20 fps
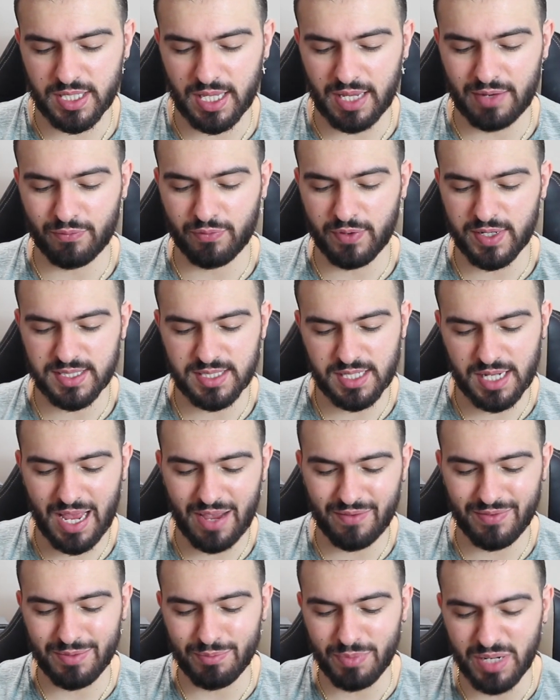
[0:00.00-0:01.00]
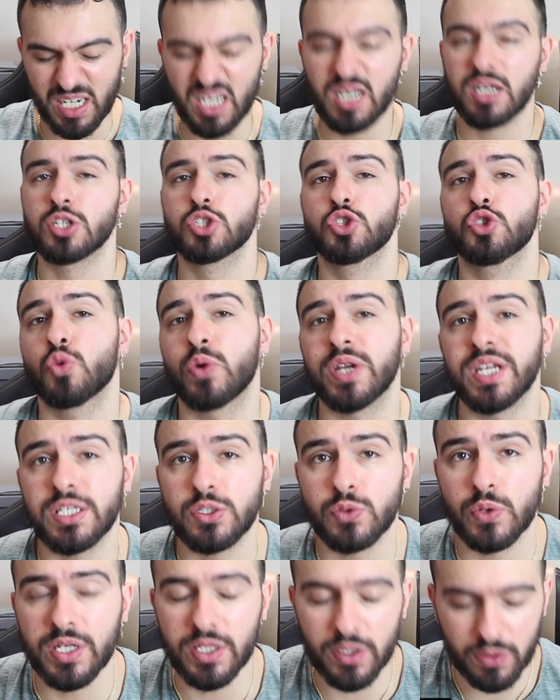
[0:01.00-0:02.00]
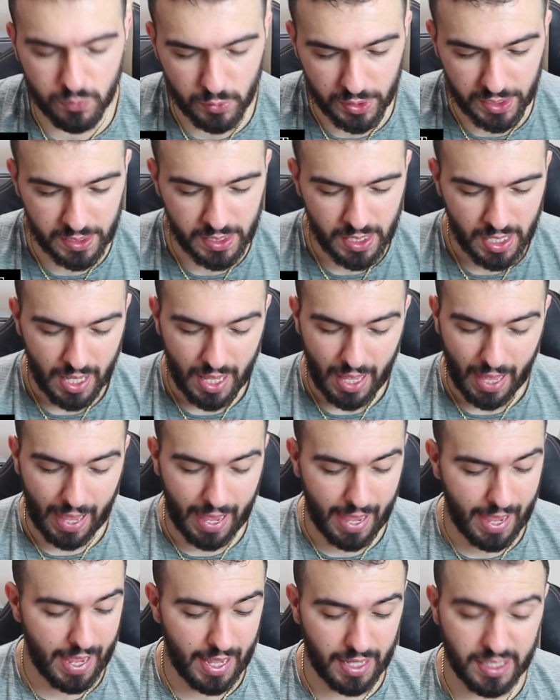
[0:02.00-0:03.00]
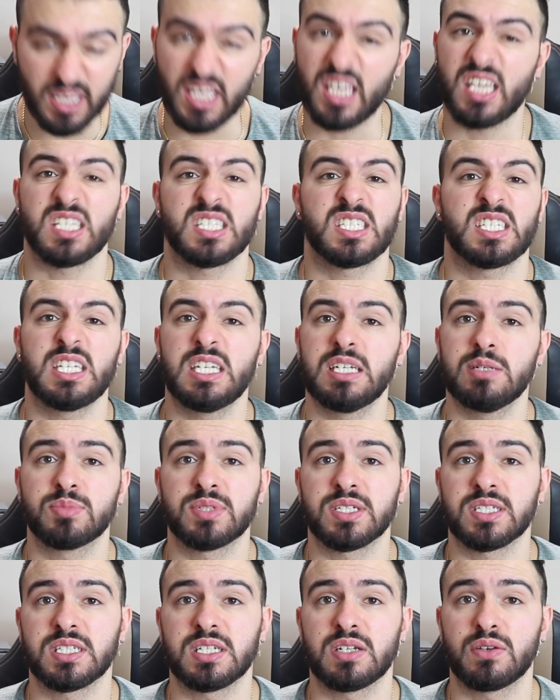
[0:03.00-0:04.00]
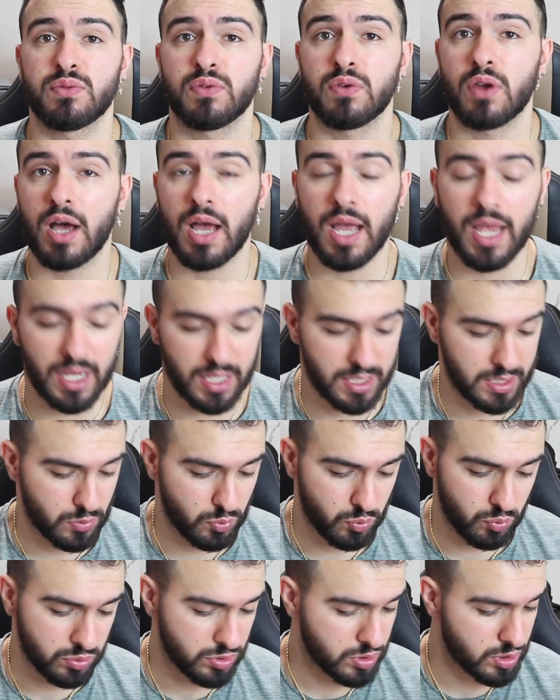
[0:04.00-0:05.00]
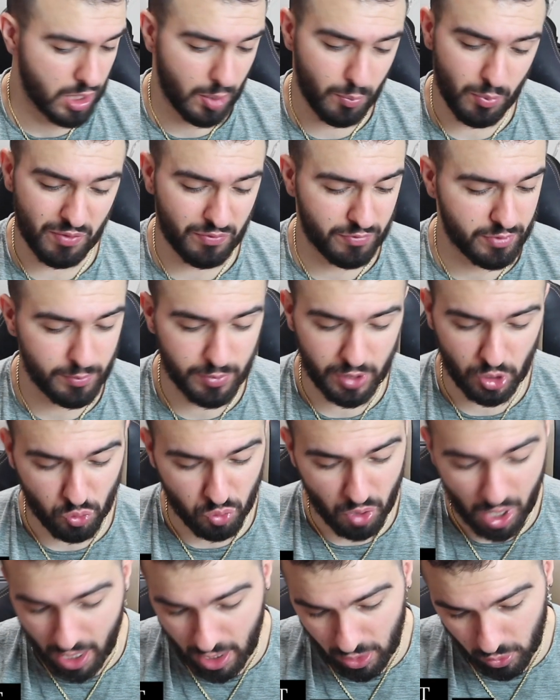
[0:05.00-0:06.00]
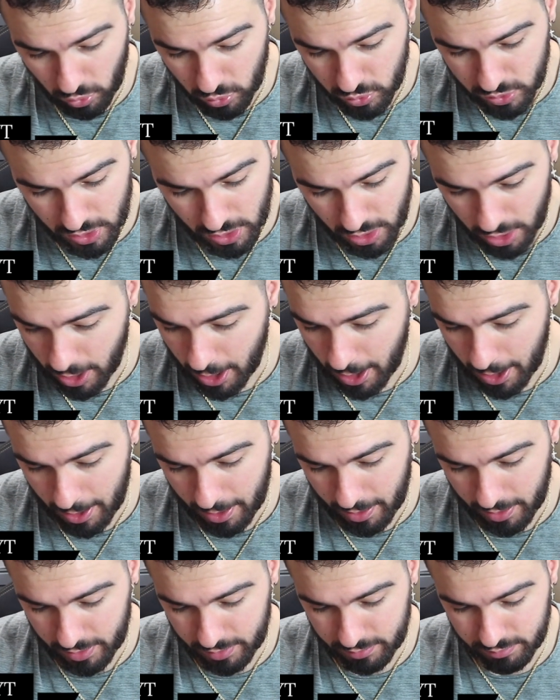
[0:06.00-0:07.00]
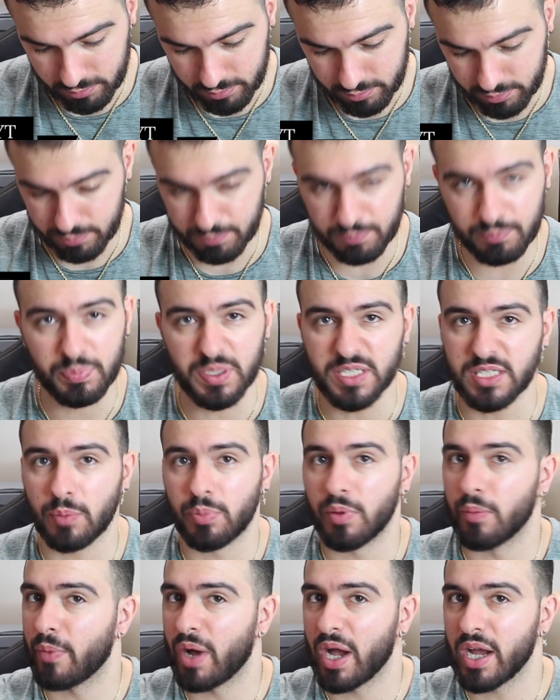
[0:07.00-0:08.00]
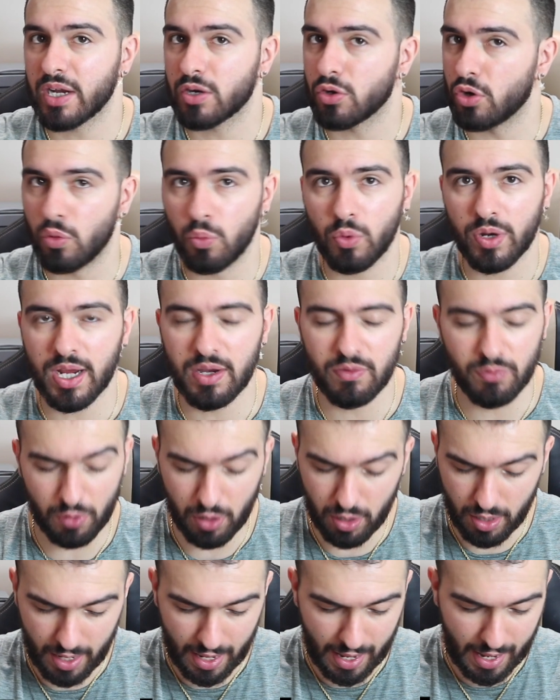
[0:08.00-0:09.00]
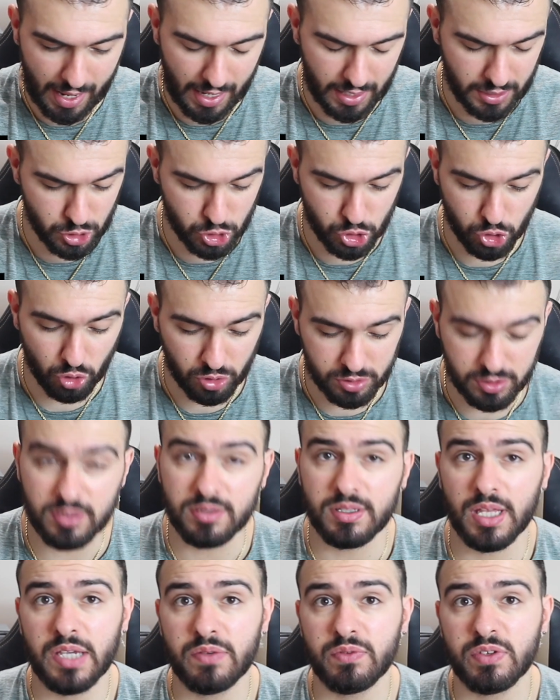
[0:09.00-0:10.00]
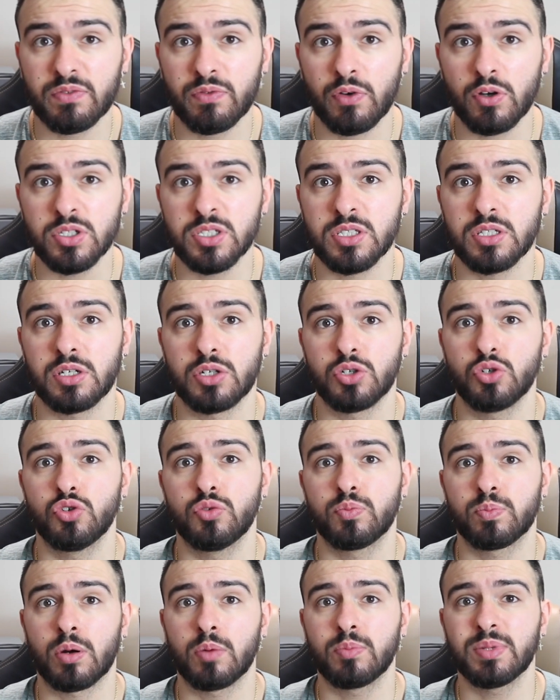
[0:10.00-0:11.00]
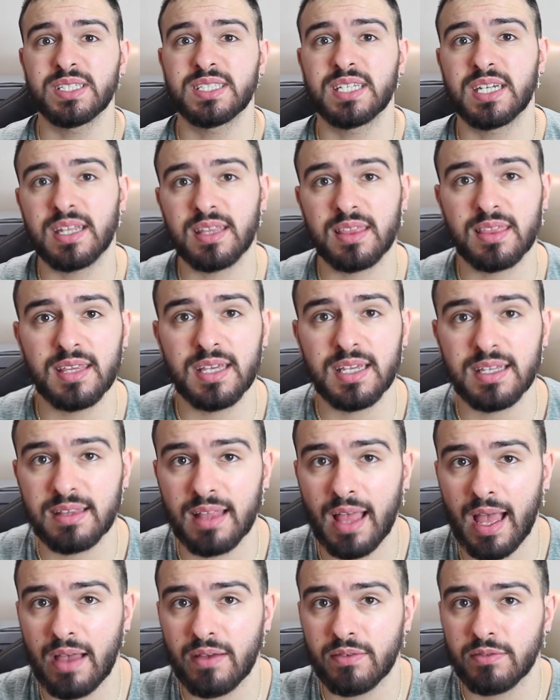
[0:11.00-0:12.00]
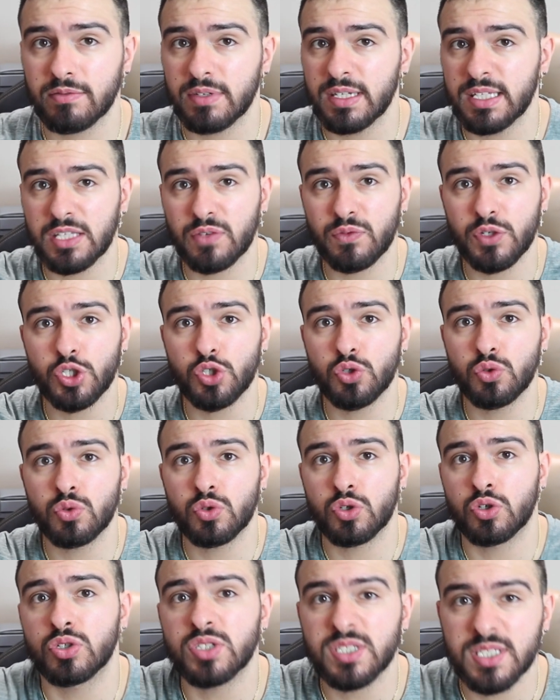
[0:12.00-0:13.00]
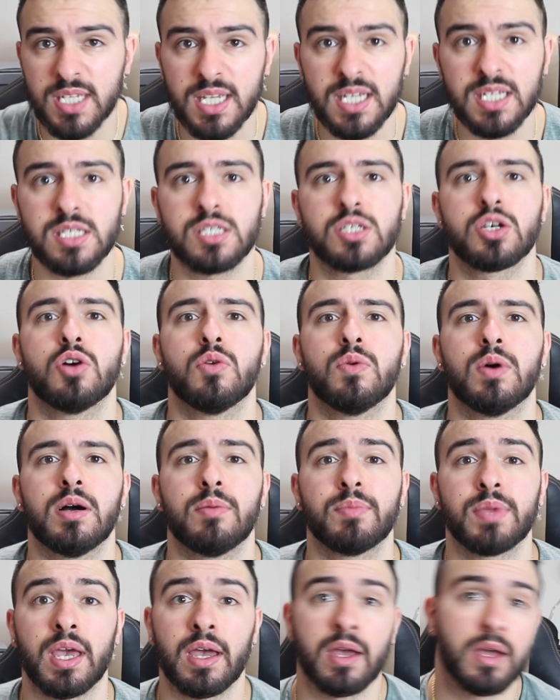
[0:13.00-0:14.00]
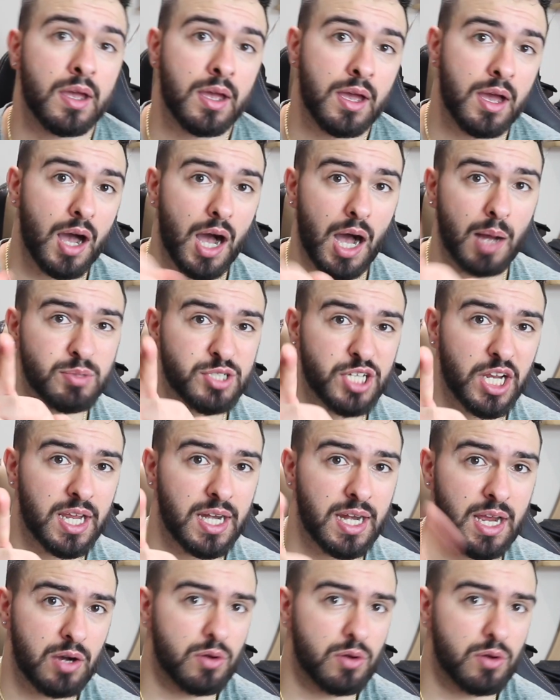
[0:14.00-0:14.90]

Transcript: and friends live in Manila 2023, and it seems as if like someone from the crowd picked up a mic or whatever and shocked David Foster, who probably didn't think that individual could sing. So yeah, I'm checking it